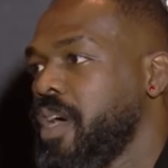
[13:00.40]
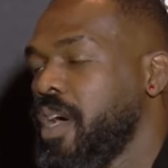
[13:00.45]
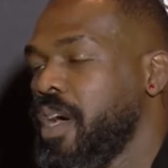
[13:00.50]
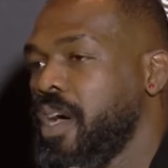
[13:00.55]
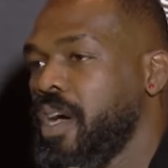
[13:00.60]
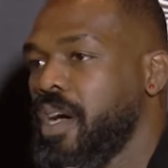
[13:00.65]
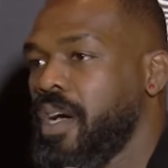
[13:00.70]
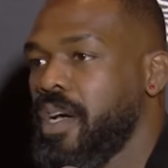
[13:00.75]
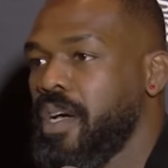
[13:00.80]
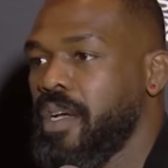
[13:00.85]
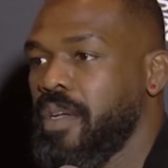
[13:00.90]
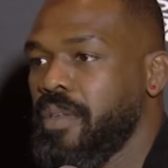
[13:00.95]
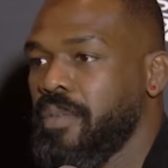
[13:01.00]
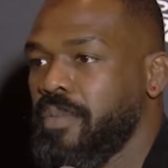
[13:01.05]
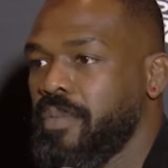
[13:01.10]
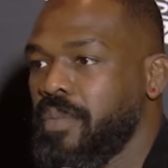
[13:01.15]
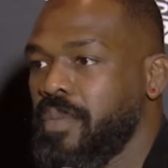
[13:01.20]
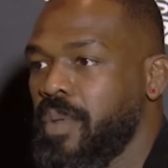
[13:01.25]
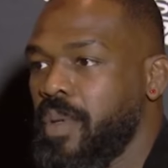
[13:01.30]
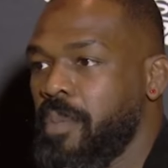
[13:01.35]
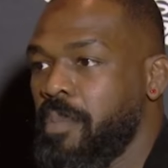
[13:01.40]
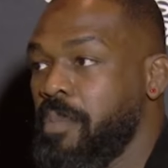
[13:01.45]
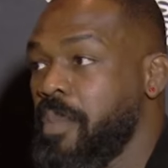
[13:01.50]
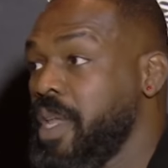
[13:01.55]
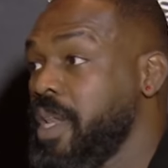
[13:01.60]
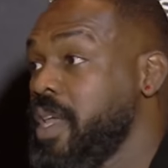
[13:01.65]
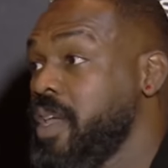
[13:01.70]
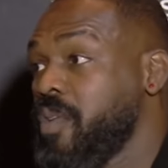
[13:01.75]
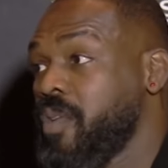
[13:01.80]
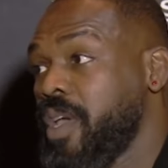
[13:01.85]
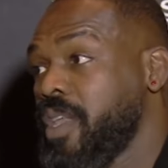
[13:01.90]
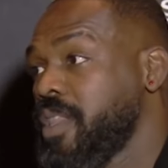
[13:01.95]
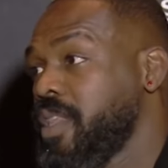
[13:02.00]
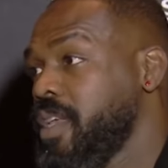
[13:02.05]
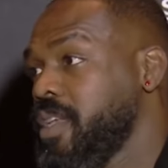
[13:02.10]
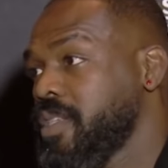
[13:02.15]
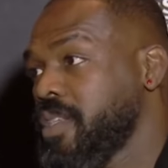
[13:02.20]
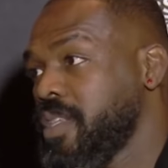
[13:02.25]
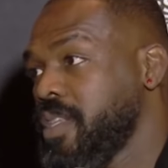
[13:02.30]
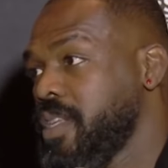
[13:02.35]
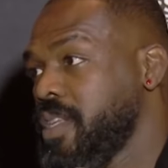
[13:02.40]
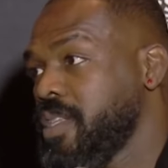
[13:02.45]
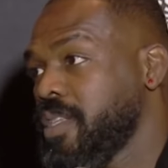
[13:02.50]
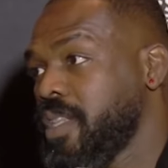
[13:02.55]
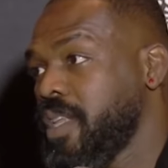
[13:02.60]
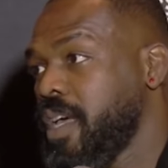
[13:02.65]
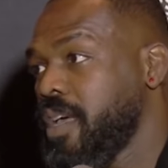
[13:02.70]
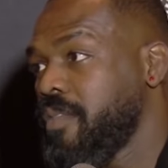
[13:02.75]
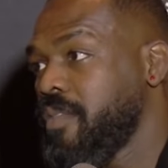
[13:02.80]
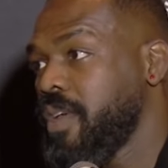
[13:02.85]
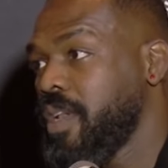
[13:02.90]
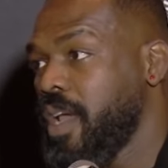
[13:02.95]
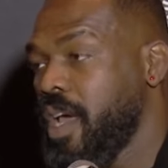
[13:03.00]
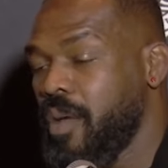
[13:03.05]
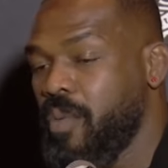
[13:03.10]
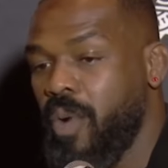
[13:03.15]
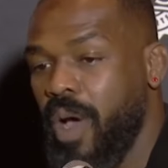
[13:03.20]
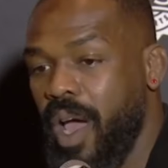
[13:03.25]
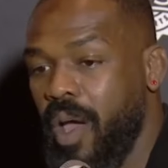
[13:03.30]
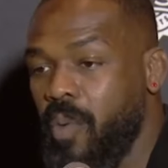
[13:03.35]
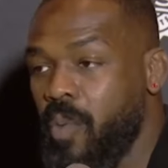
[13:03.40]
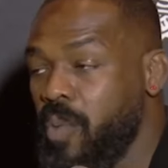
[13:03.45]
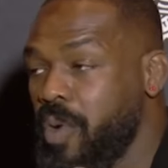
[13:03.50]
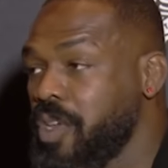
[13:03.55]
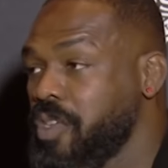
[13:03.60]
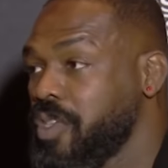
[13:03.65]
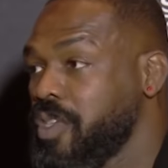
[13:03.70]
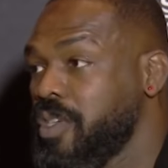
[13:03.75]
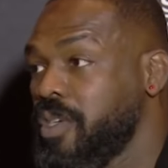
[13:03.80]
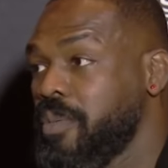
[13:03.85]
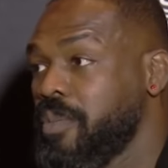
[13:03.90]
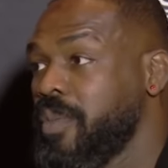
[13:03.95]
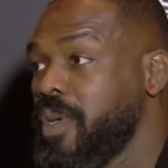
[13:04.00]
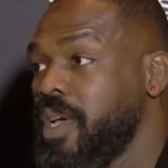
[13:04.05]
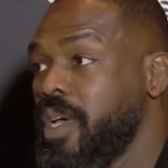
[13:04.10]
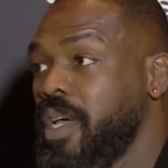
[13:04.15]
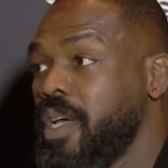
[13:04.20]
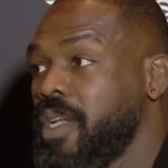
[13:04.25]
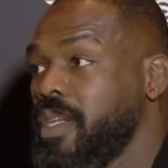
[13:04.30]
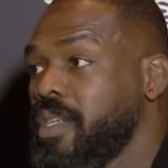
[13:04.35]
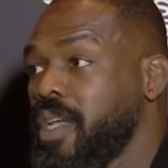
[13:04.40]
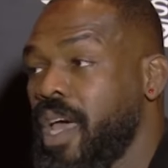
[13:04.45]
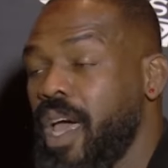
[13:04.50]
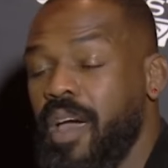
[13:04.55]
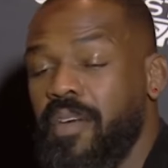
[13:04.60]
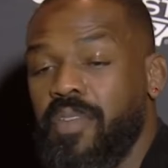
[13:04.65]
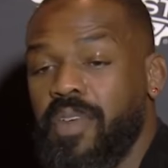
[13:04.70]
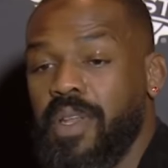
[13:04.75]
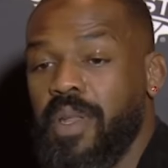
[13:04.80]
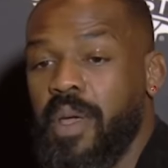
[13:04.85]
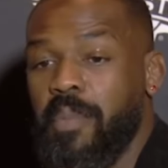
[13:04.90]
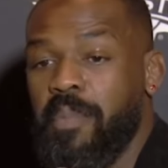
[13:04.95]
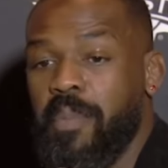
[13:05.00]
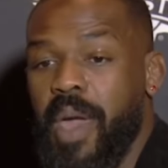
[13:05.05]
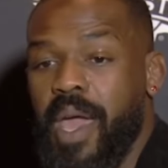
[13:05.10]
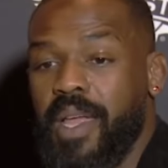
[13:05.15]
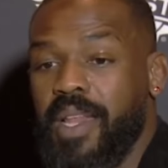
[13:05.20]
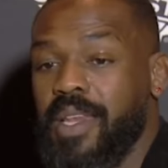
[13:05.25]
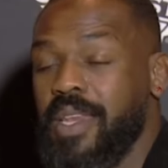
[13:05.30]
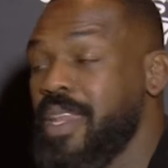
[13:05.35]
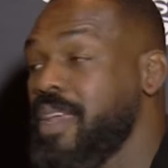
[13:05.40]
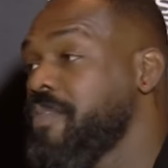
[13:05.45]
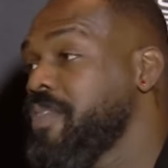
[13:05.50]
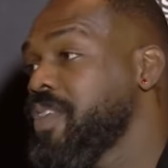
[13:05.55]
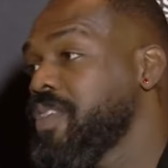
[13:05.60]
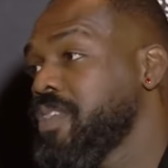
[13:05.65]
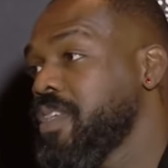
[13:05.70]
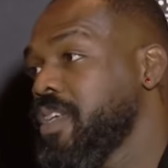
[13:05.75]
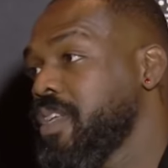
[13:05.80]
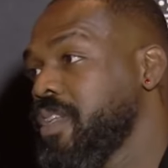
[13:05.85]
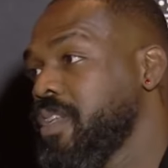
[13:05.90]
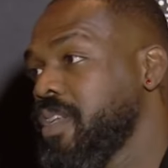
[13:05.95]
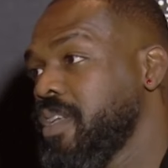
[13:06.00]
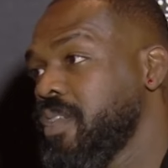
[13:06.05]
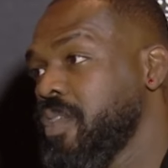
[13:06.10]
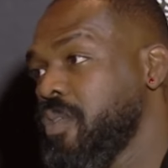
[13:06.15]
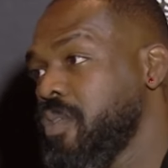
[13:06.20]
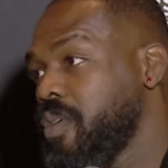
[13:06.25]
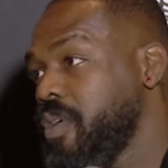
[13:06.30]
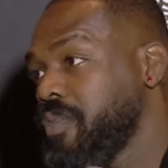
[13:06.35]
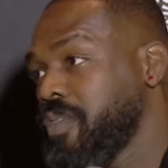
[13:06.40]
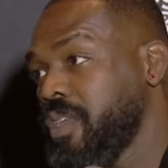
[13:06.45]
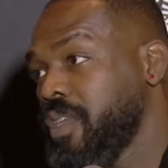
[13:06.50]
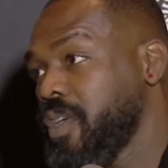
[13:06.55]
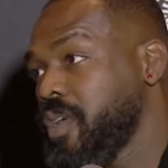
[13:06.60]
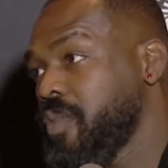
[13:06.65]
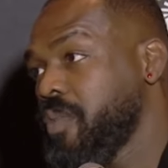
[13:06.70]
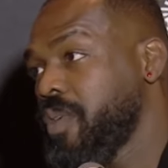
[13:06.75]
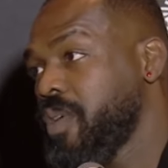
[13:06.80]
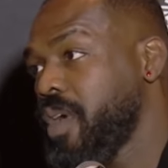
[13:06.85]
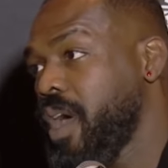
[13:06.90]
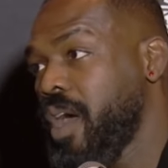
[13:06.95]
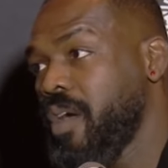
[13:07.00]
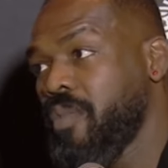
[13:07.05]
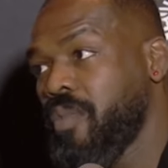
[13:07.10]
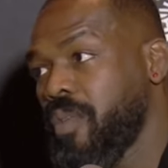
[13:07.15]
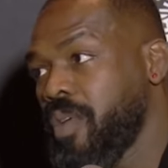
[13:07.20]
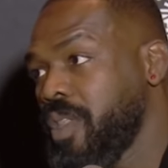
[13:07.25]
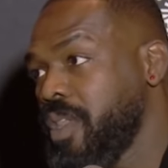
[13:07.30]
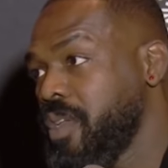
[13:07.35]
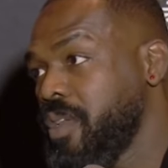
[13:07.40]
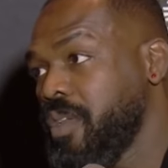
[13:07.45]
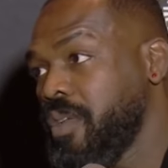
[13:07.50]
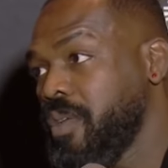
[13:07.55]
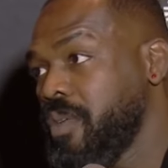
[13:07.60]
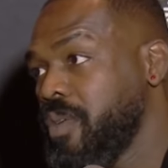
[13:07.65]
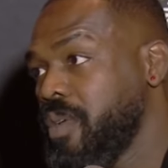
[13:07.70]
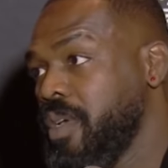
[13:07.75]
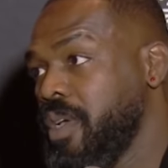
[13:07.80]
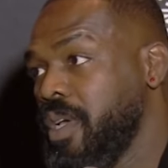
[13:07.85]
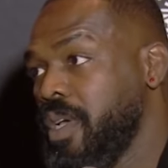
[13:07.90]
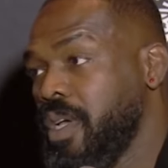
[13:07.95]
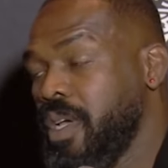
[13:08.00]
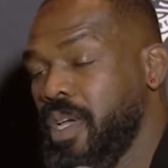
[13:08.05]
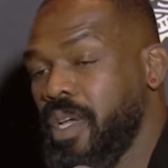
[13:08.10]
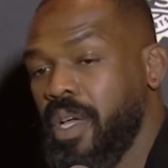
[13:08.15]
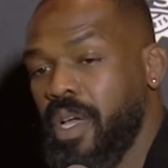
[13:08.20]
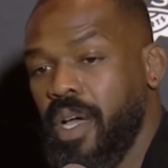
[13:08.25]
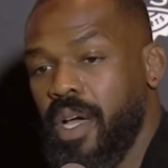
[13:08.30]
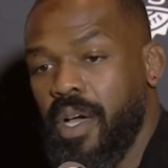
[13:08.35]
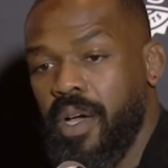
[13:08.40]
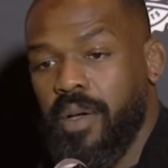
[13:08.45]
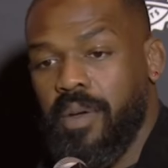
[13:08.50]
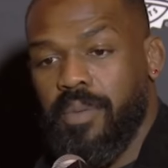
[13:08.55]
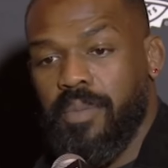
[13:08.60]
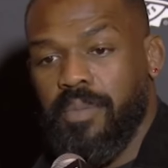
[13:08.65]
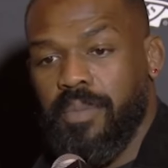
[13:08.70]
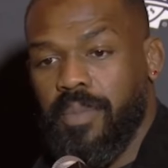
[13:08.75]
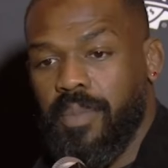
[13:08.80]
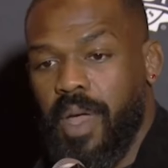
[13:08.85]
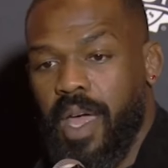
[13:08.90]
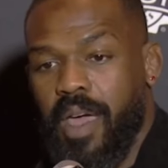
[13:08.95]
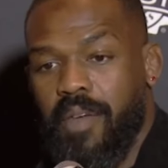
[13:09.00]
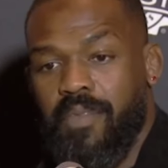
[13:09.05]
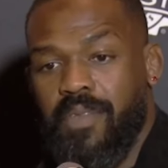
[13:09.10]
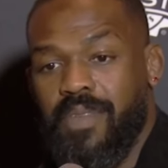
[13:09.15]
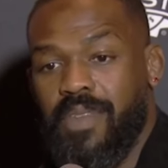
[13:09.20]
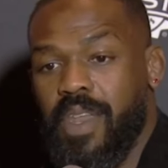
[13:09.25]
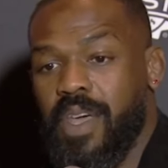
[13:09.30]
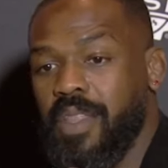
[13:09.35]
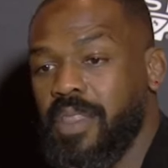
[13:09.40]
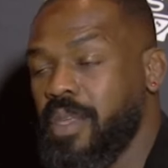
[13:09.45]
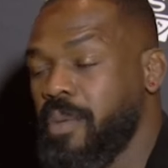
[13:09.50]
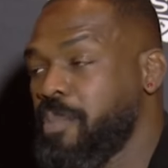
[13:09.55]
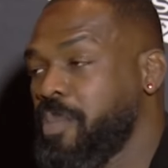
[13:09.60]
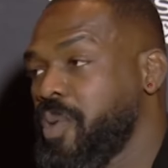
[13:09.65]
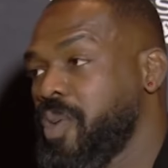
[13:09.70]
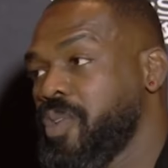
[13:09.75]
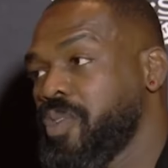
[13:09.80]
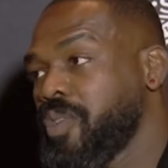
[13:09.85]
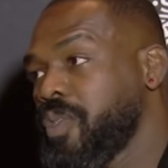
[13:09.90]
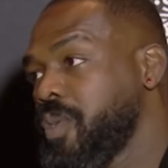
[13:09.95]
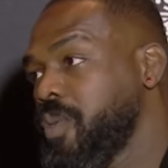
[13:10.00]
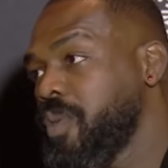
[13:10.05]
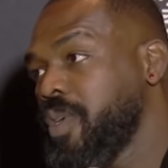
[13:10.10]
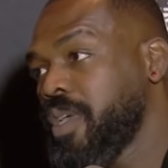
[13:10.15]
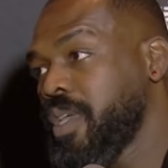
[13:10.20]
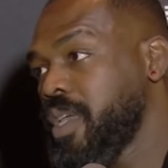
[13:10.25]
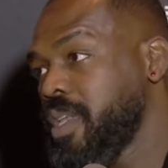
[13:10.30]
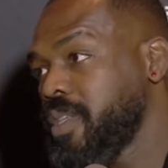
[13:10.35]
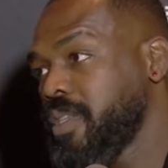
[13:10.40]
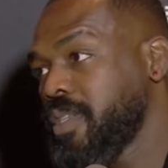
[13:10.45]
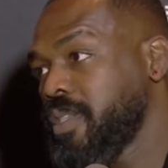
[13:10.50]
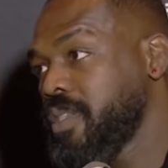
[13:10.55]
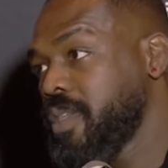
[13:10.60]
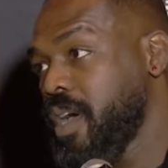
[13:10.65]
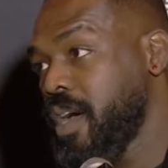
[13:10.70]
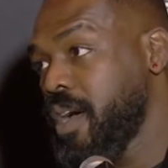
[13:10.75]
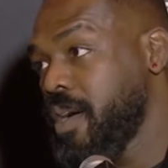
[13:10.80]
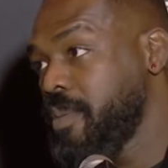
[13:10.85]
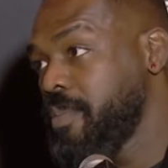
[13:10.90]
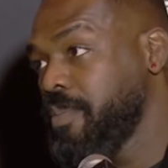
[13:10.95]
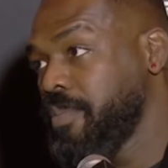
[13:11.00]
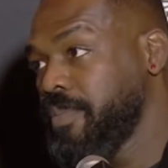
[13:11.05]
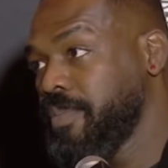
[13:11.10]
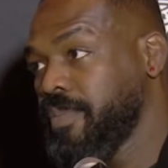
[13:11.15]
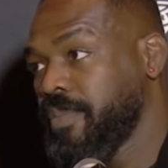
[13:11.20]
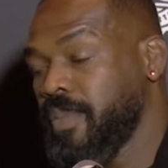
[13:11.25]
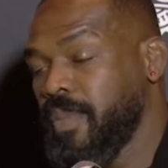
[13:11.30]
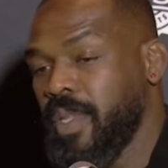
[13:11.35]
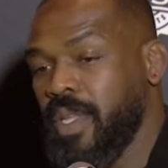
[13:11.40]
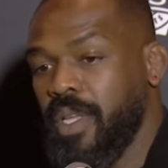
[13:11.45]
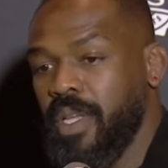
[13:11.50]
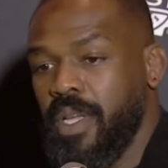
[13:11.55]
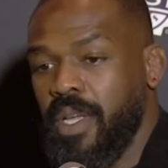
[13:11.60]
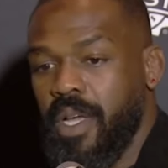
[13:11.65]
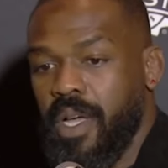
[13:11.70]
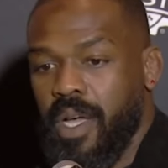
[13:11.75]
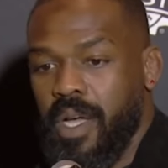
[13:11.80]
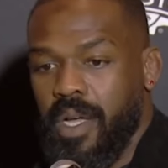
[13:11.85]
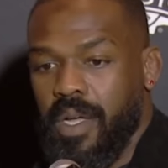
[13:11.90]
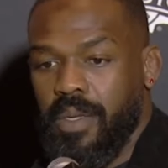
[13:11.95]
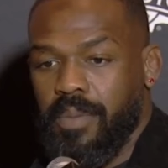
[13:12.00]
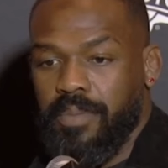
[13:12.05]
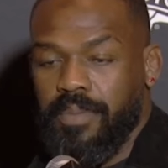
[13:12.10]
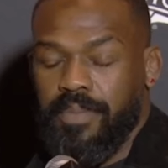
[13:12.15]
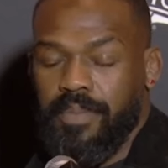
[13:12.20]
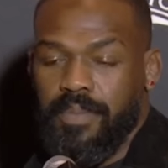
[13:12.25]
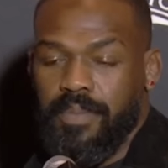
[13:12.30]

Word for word: uh, many great things in his life, and I, I wish him to have a magnificent UFC career. I really do. Um, I have nothing personal against Tom. Um,